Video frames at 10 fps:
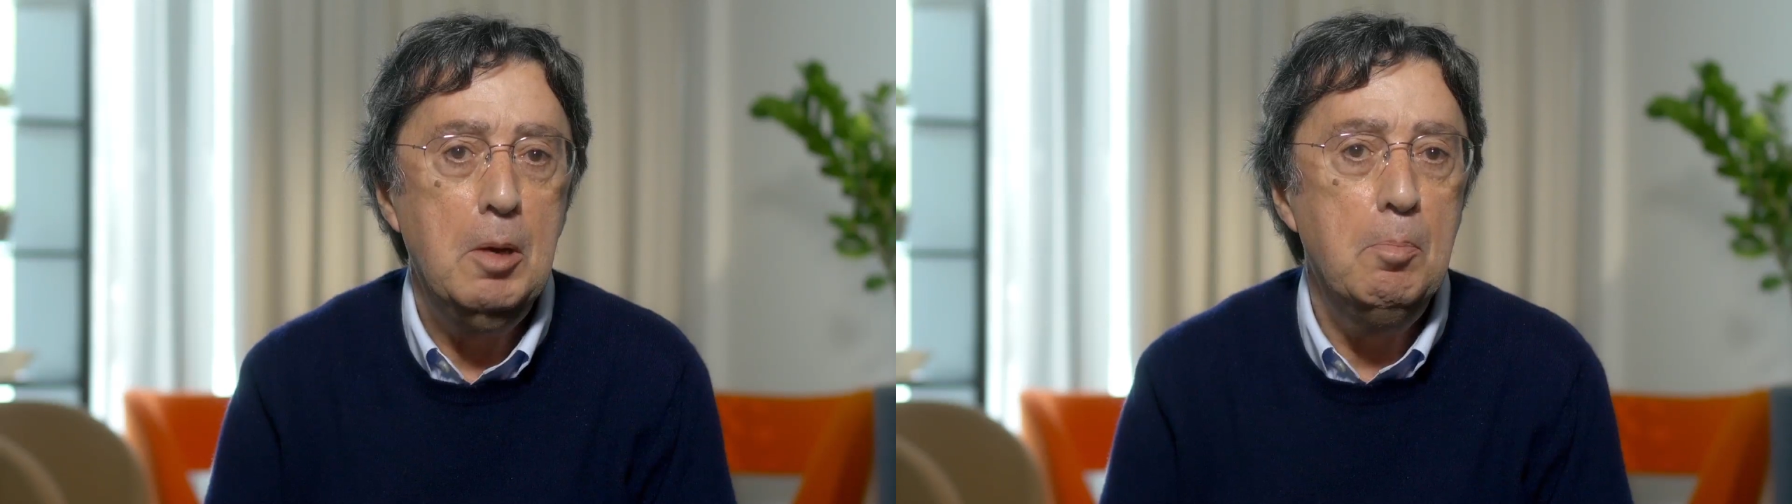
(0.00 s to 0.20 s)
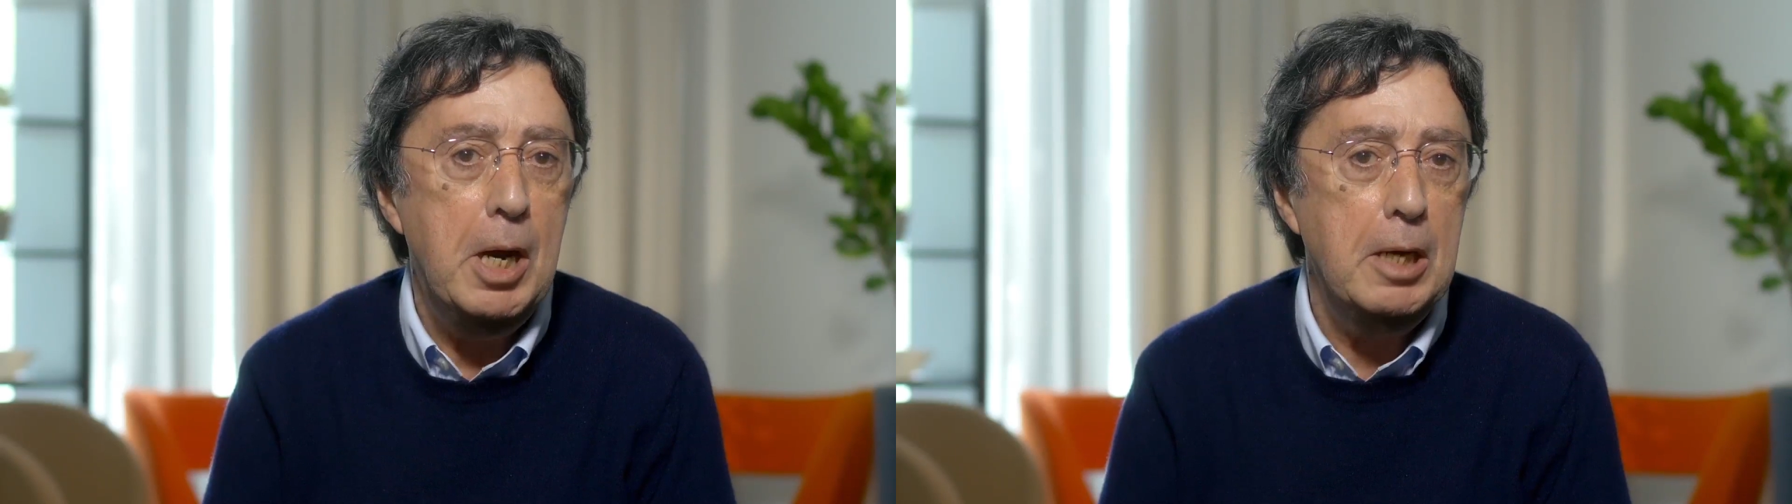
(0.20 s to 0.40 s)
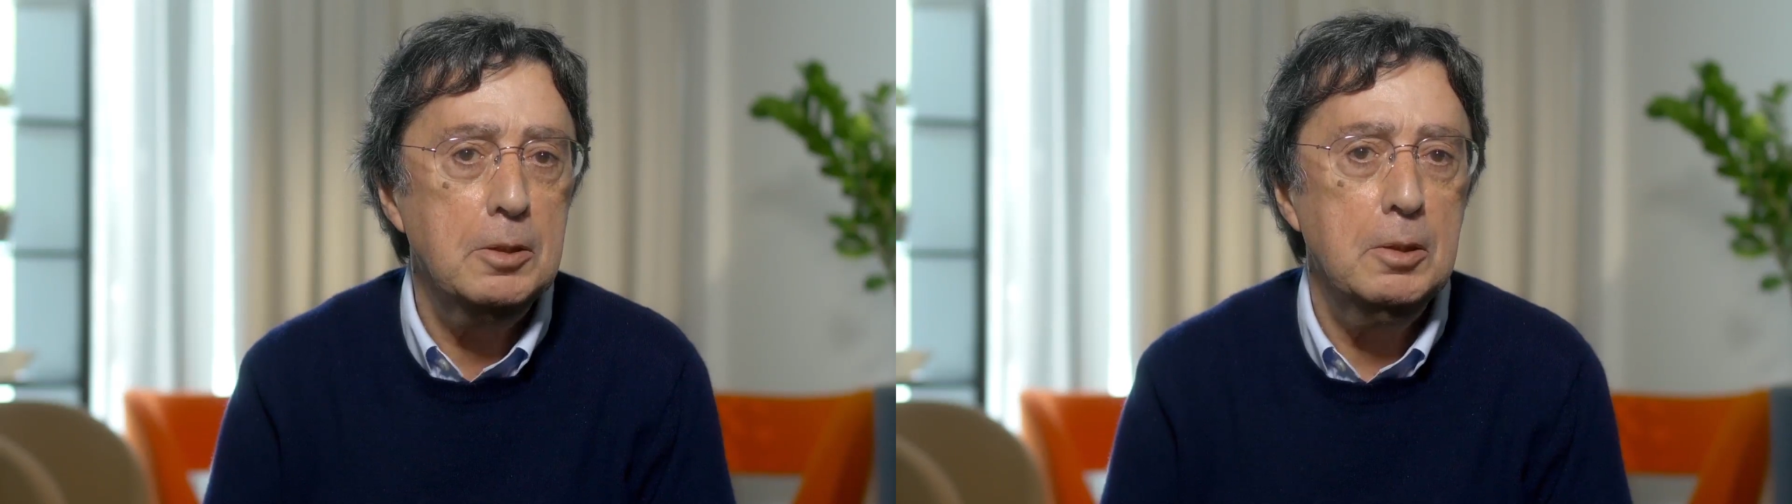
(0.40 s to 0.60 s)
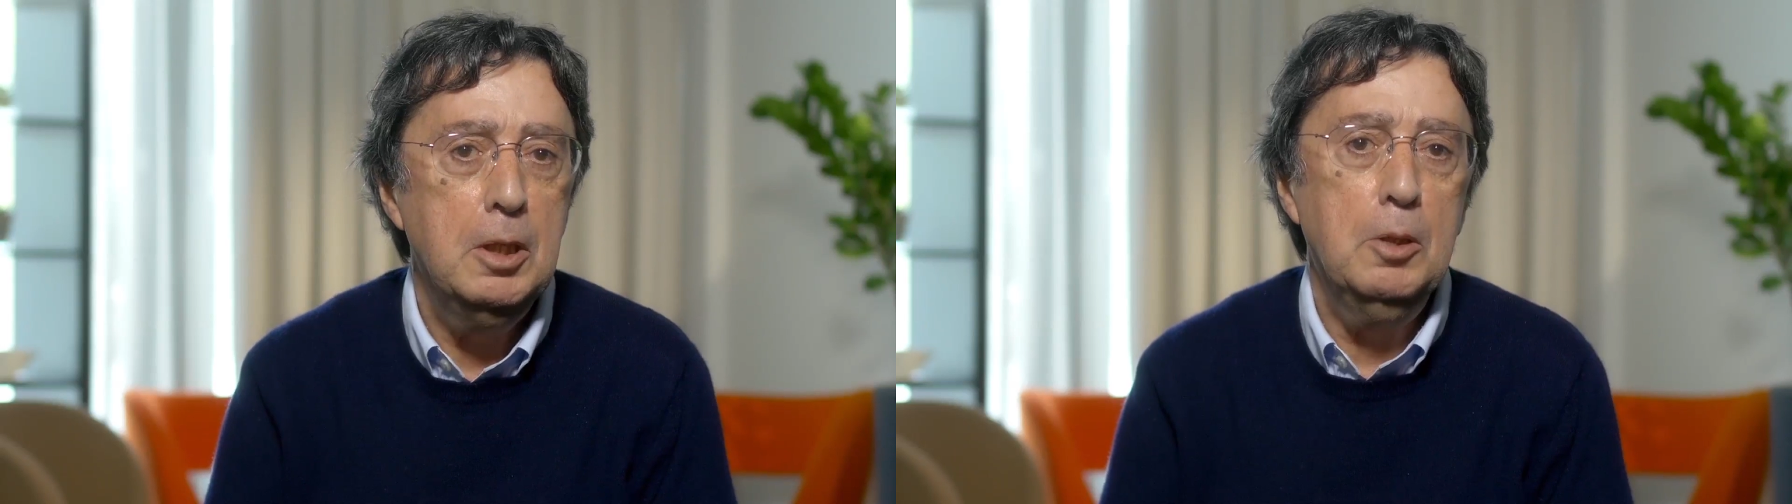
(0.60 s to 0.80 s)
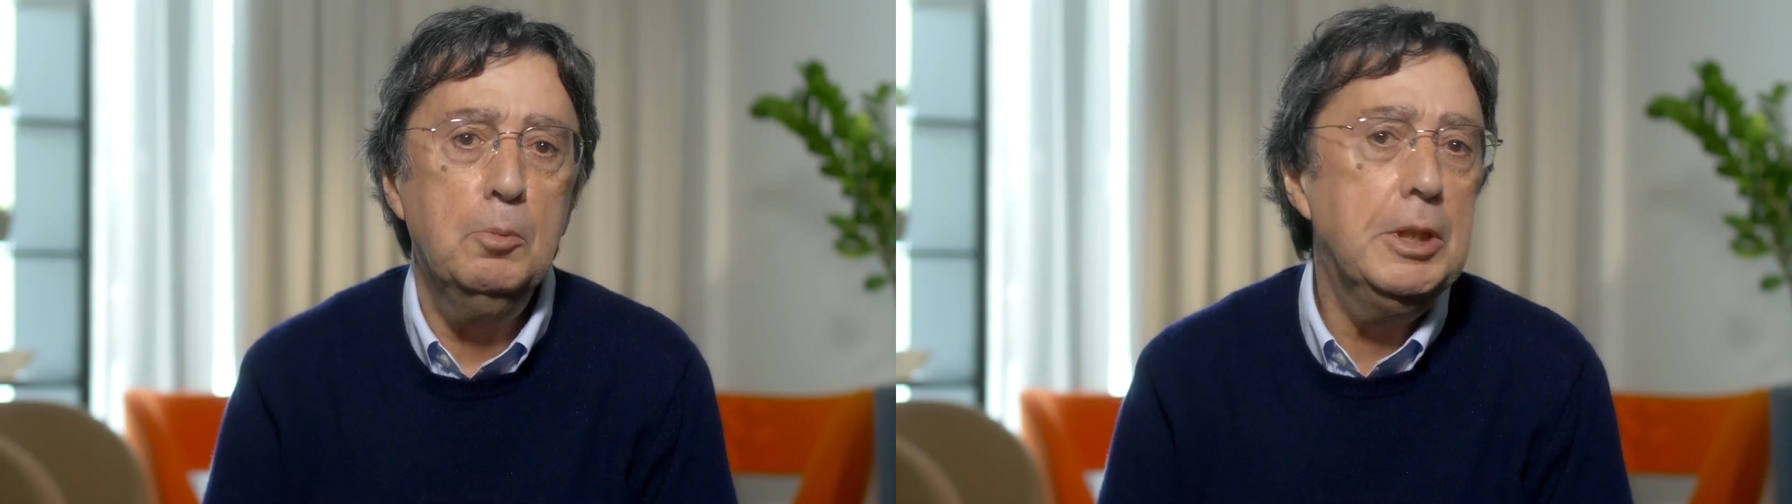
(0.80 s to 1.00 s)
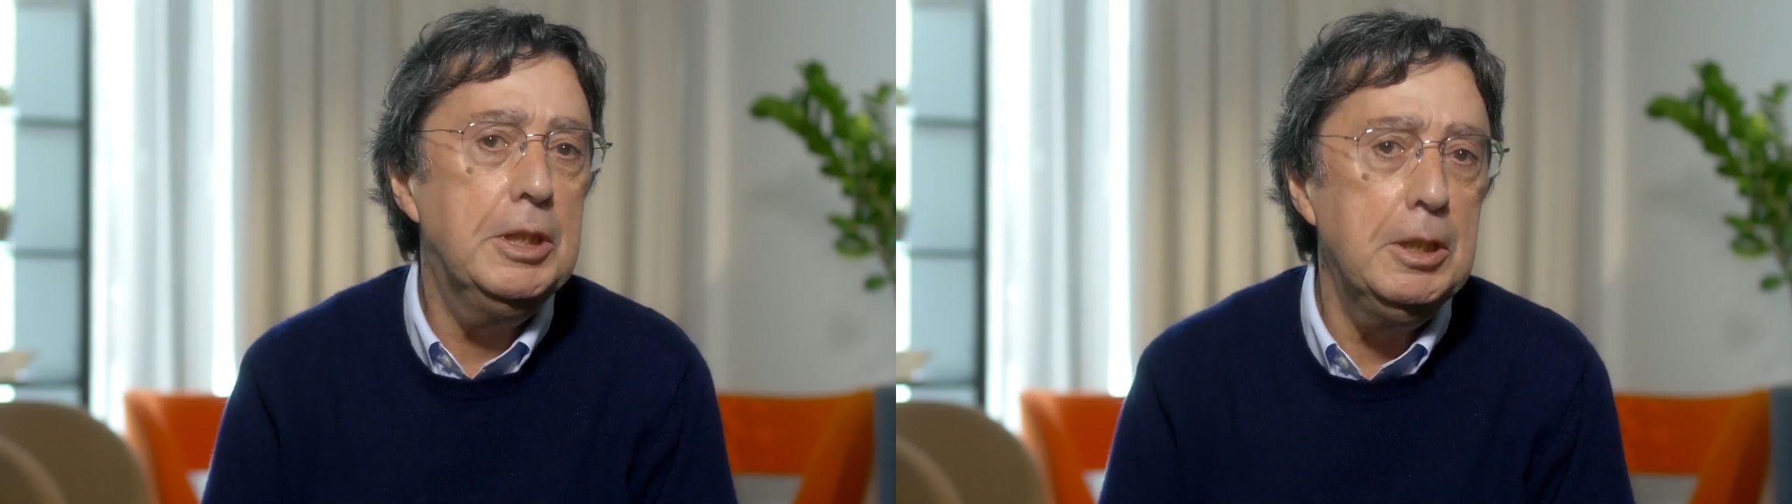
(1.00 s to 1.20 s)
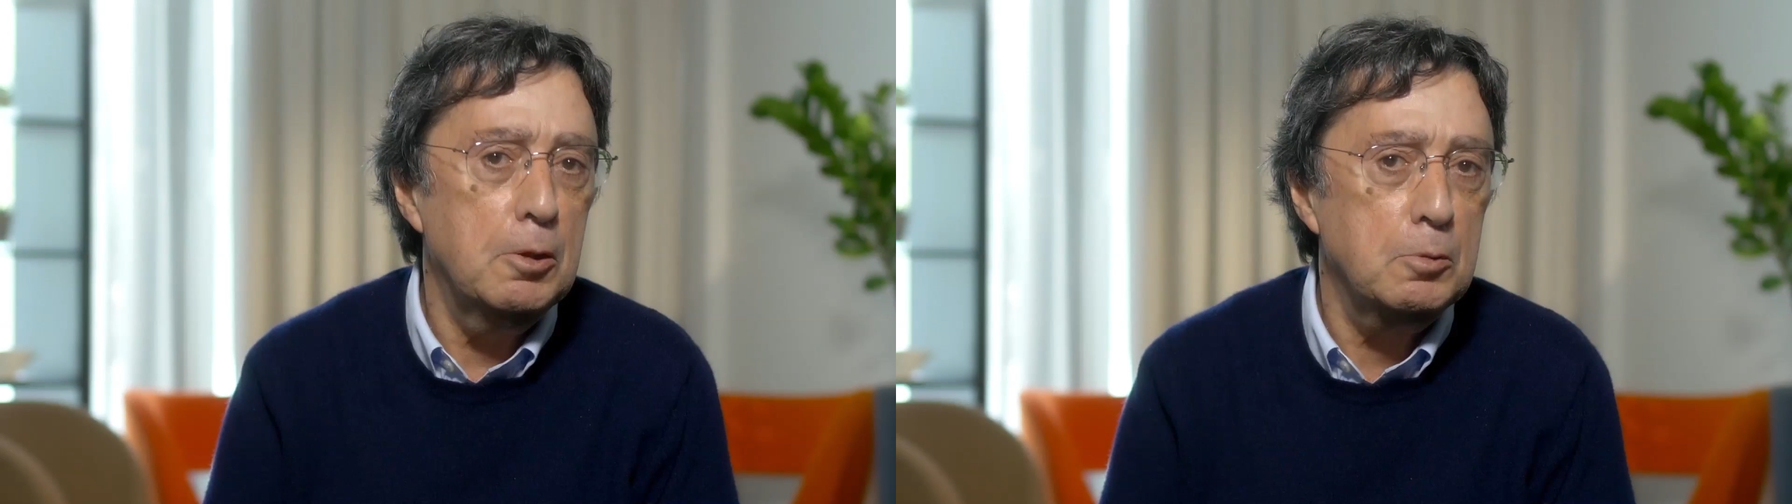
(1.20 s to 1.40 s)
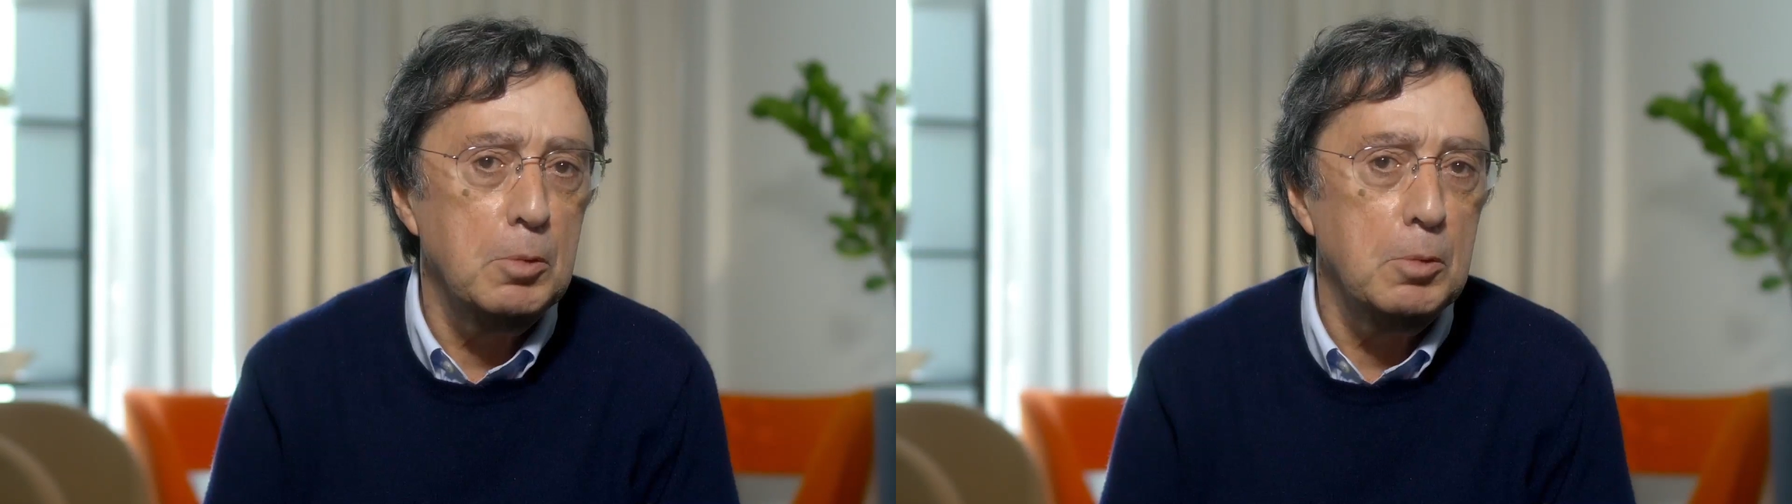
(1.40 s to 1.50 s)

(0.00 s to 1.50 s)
but we did not